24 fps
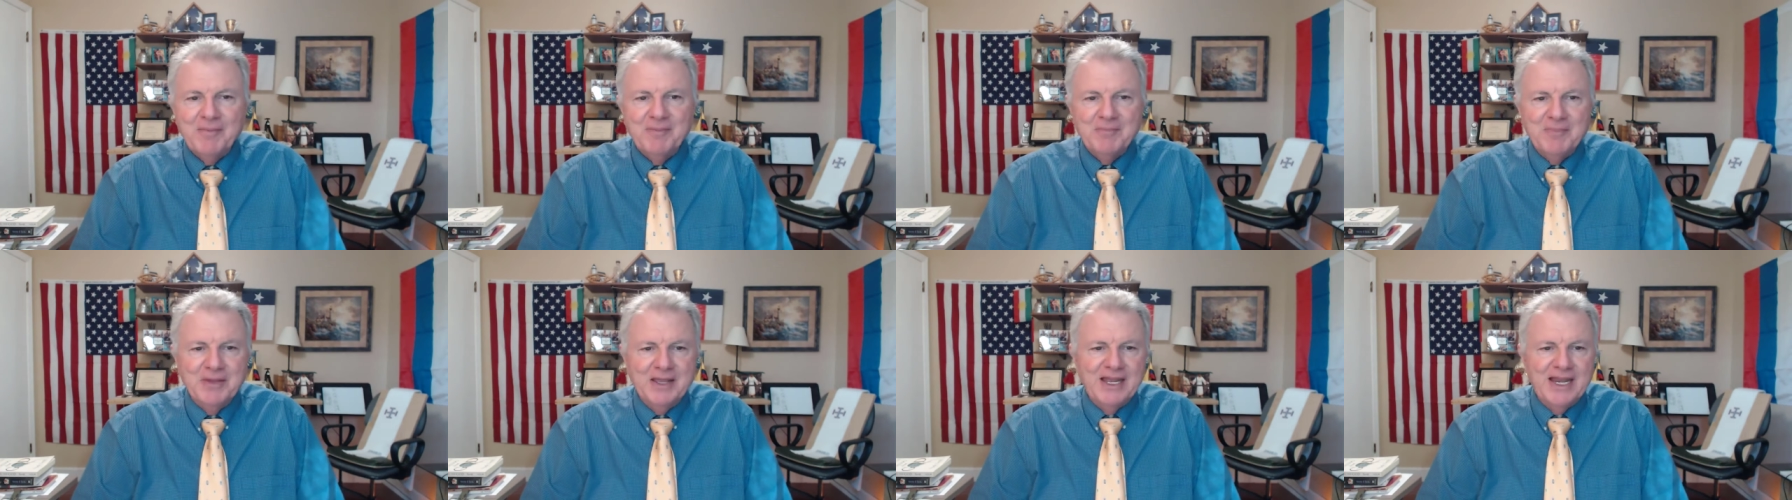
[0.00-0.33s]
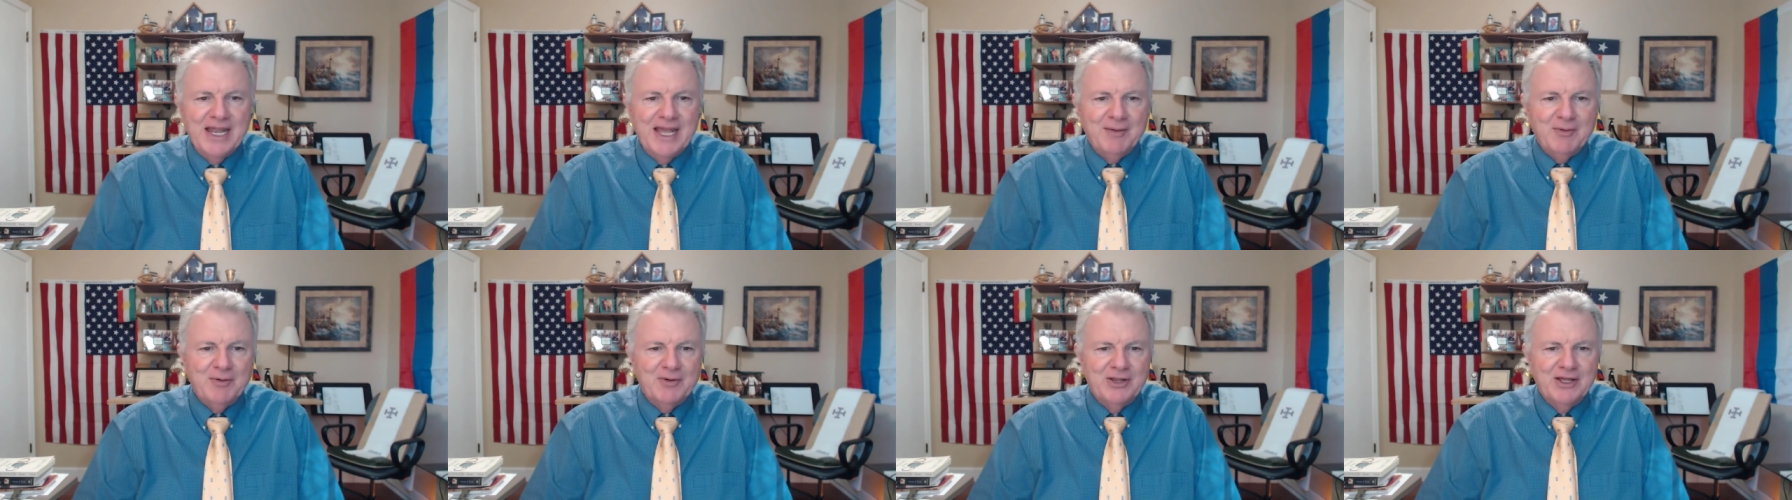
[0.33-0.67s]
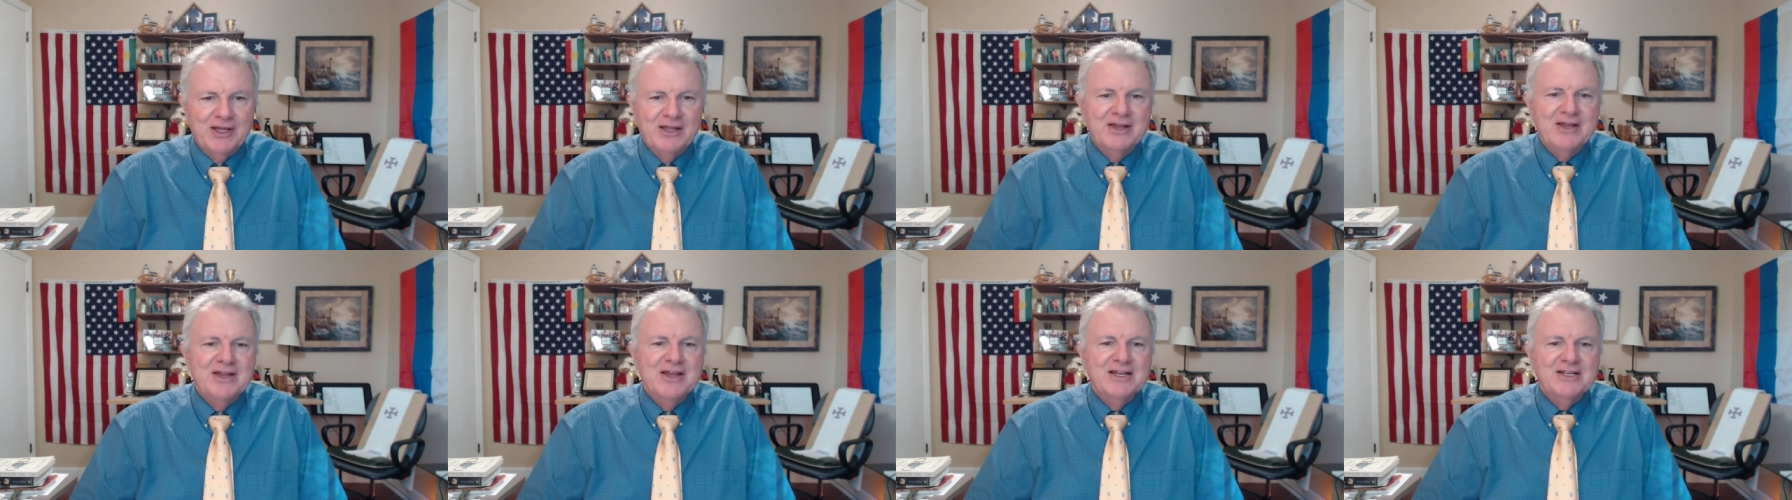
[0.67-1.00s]
being able
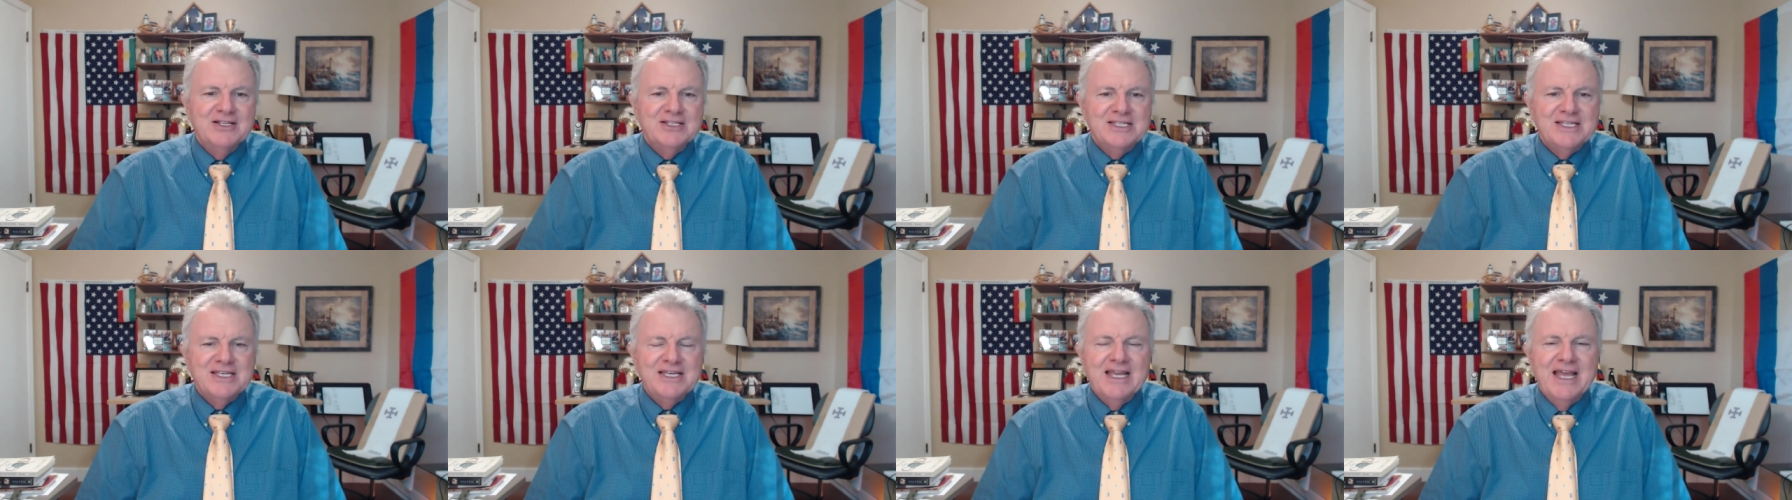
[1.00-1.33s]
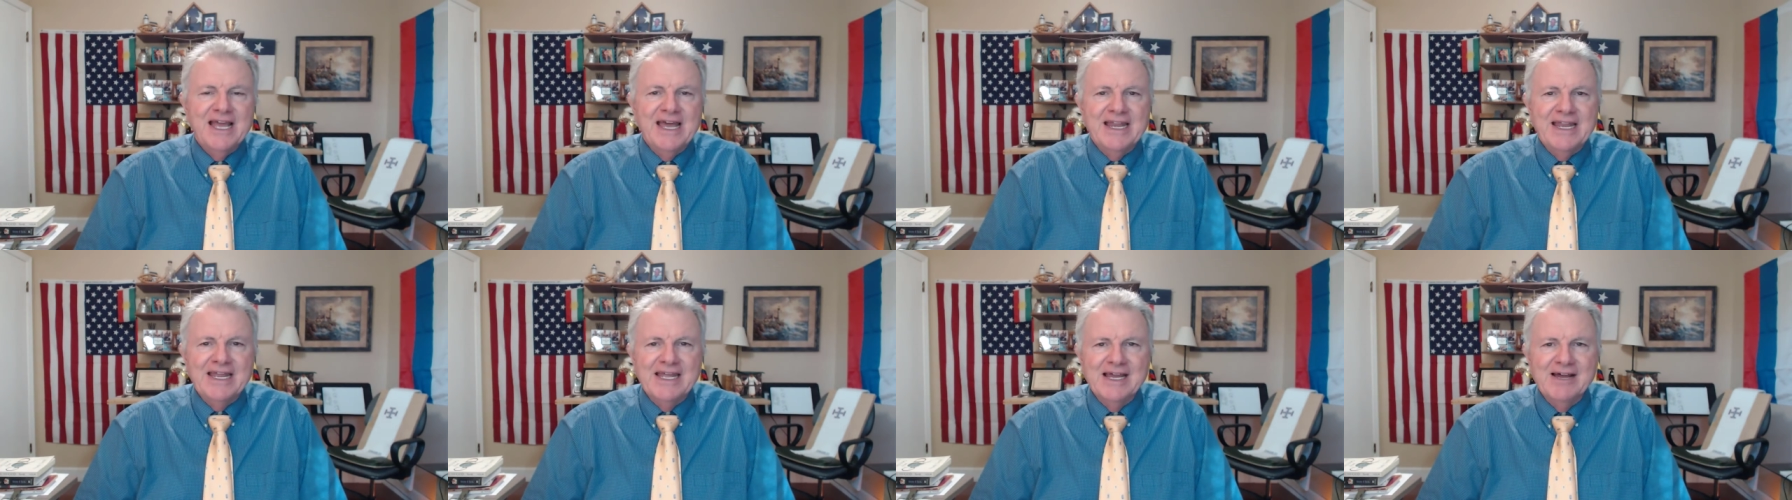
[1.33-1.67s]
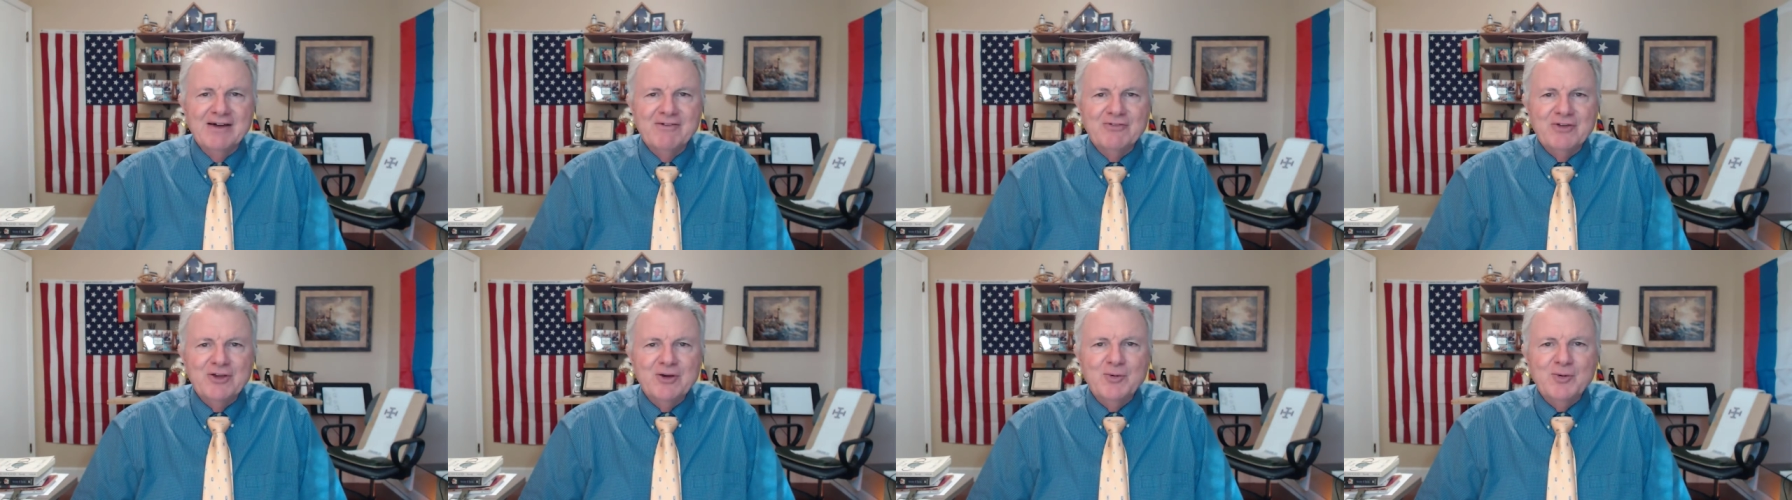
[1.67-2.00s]
to see any
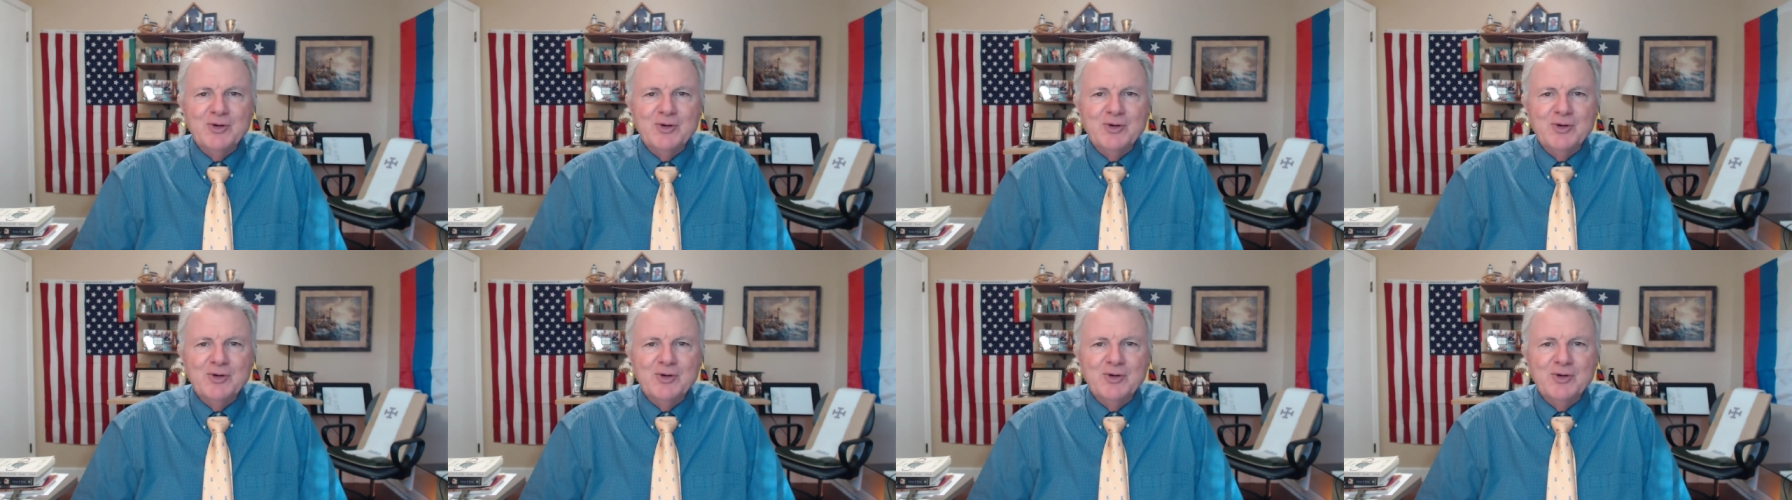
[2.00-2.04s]
of you,